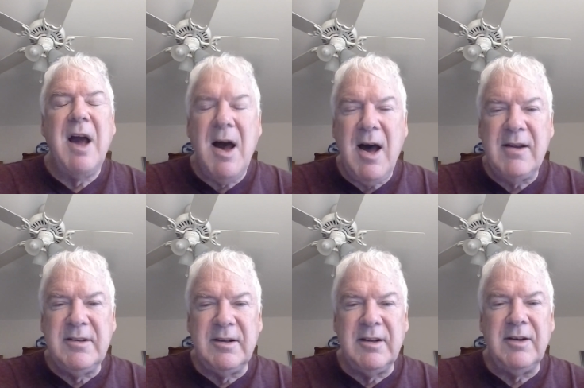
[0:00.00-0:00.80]

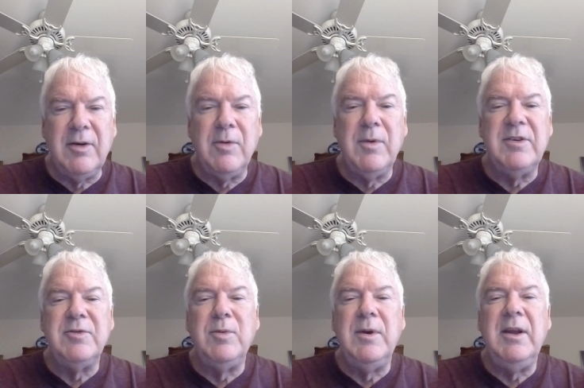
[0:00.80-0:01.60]
continent on which
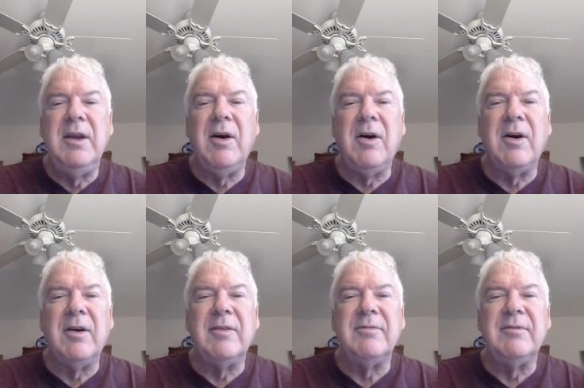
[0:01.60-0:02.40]
we
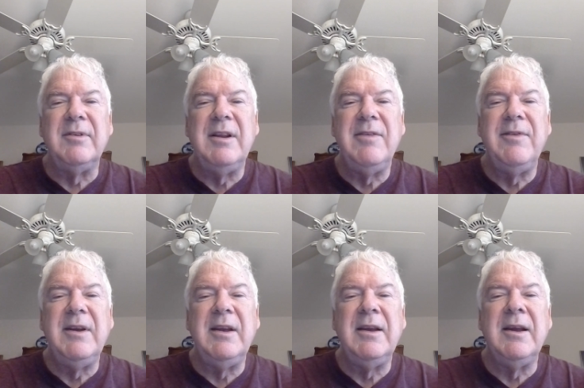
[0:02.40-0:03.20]
are
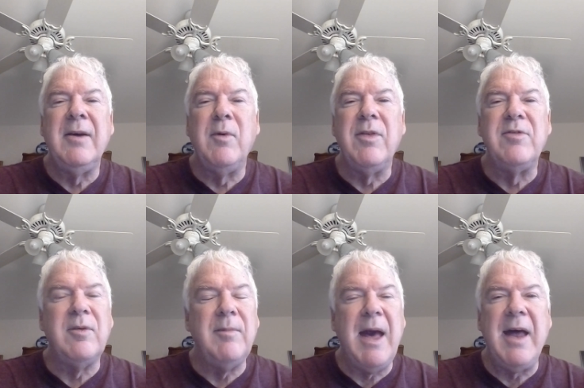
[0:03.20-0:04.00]
living, with
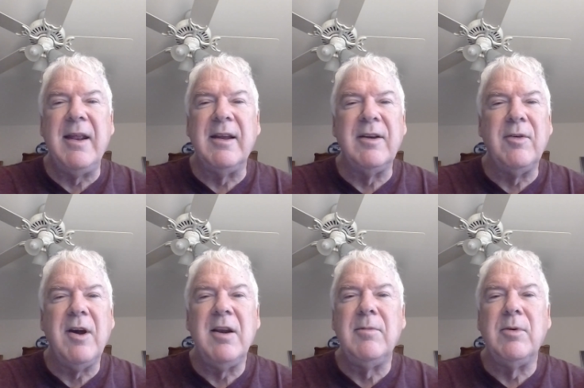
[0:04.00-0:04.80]
dramatic,
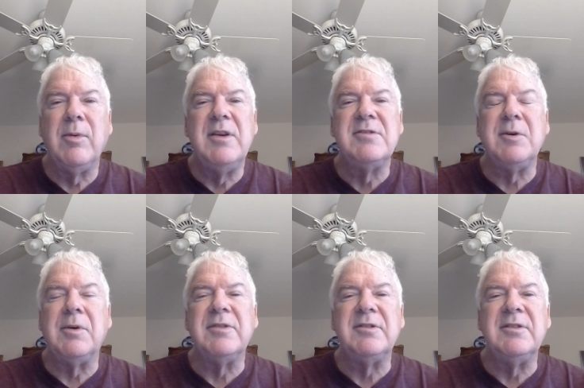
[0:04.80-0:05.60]
incredible
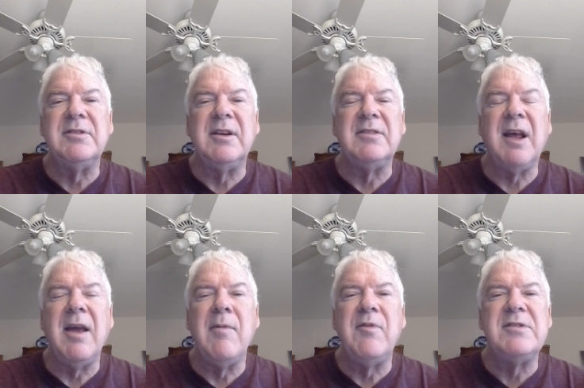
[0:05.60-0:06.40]
resources. And as
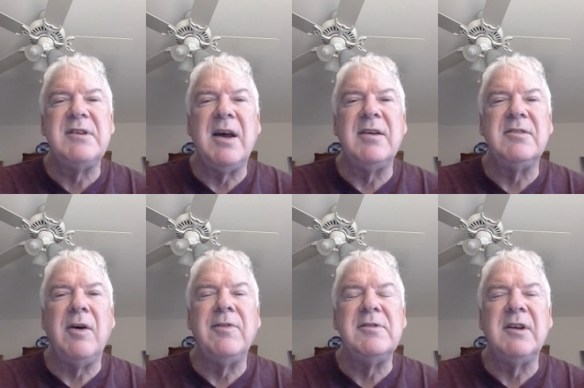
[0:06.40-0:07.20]
I emphasize
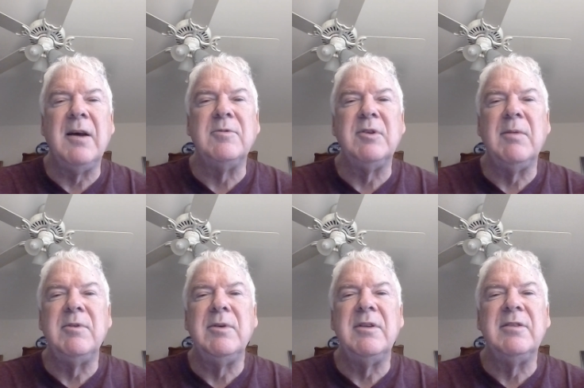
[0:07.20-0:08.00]
oftentimes when I'm
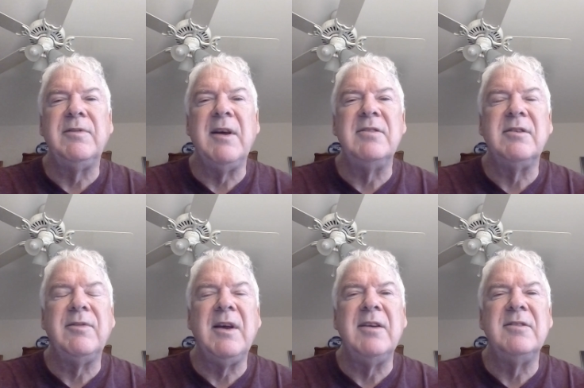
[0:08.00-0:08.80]
doing this
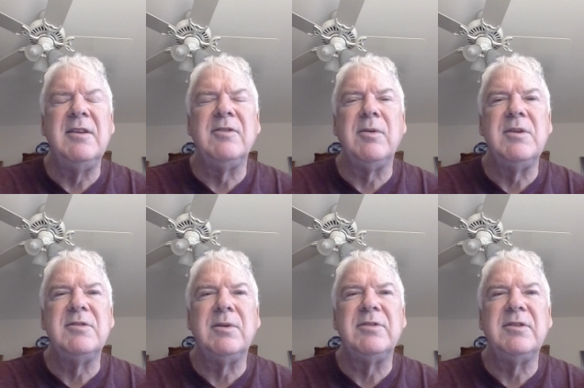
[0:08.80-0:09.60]
face-to-face, these are
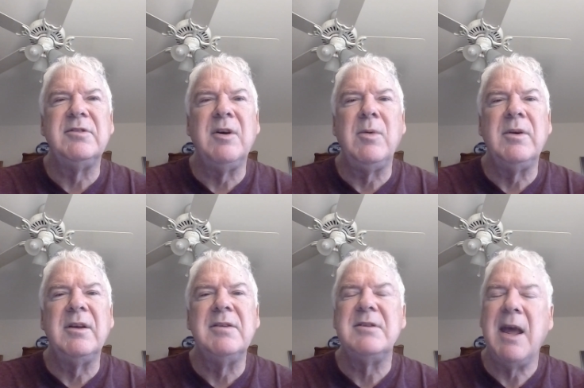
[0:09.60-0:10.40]
resources no one
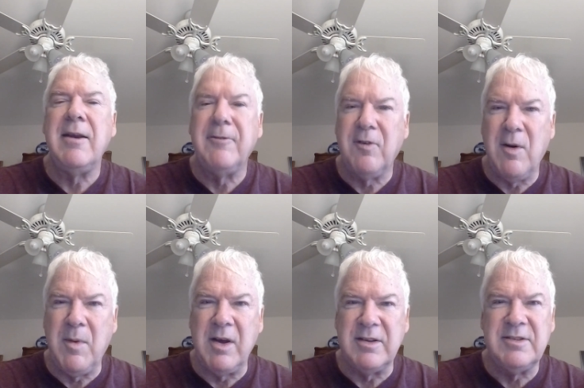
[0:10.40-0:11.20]
can take from
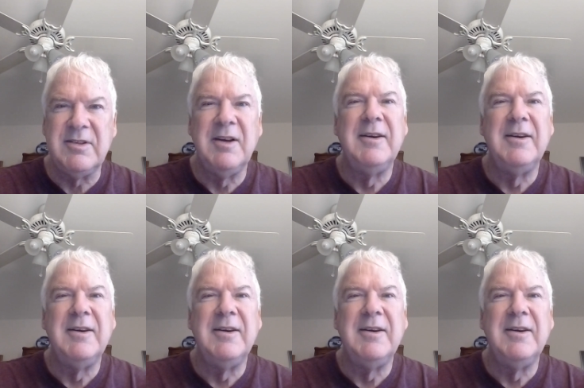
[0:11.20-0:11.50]
us.